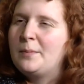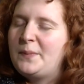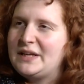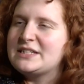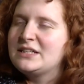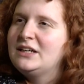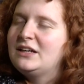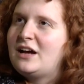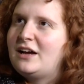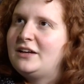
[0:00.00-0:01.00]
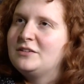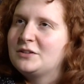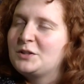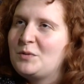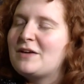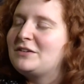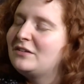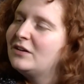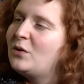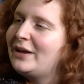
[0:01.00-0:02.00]
But we haven't
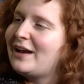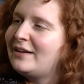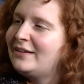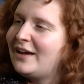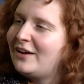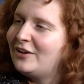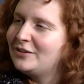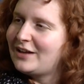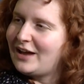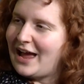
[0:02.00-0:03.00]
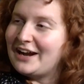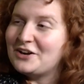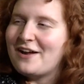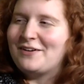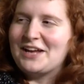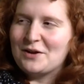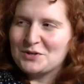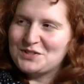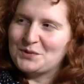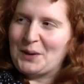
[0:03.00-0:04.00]
quite gotten that all ironed out yet. We're
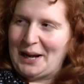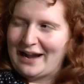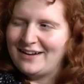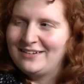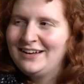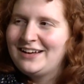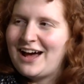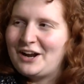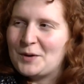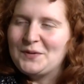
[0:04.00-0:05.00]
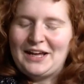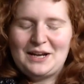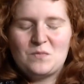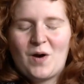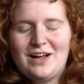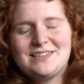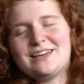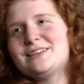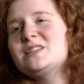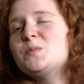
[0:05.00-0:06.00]
still working on our planning
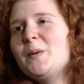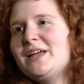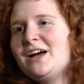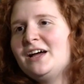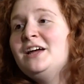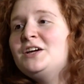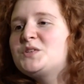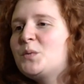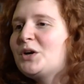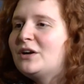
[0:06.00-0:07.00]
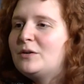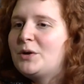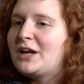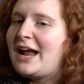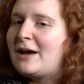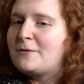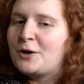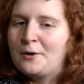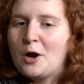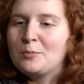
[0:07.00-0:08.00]
process. But so we're going to have
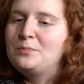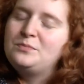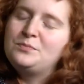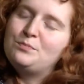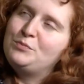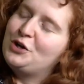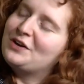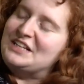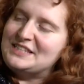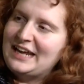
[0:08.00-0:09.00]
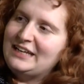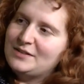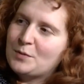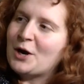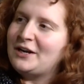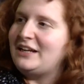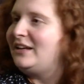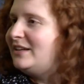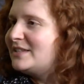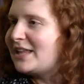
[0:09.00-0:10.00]
our Yuri's Night
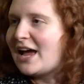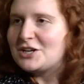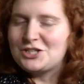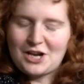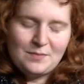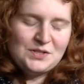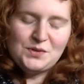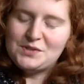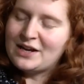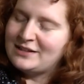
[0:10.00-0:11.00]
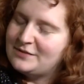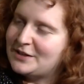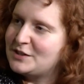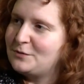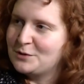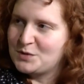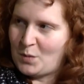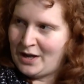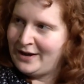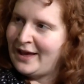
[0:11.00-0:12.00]
party / MSU Science Festival
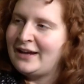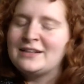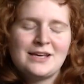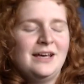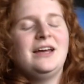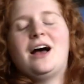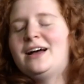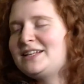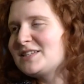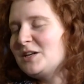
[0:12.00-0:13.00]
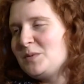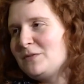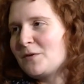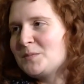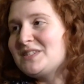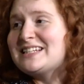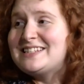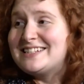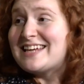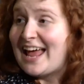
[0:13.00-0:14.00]
Swan Night. It's going to be from 6
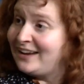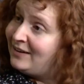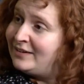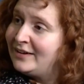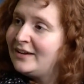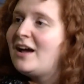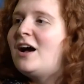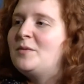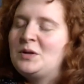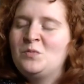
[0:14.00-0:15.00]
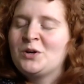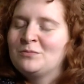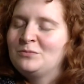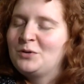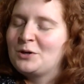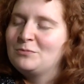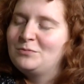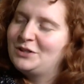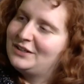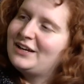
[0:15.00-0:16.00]
to 10, and we're going
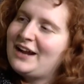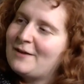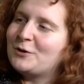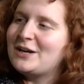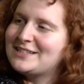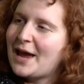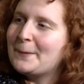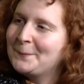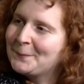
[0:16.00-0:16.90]
to have a great time.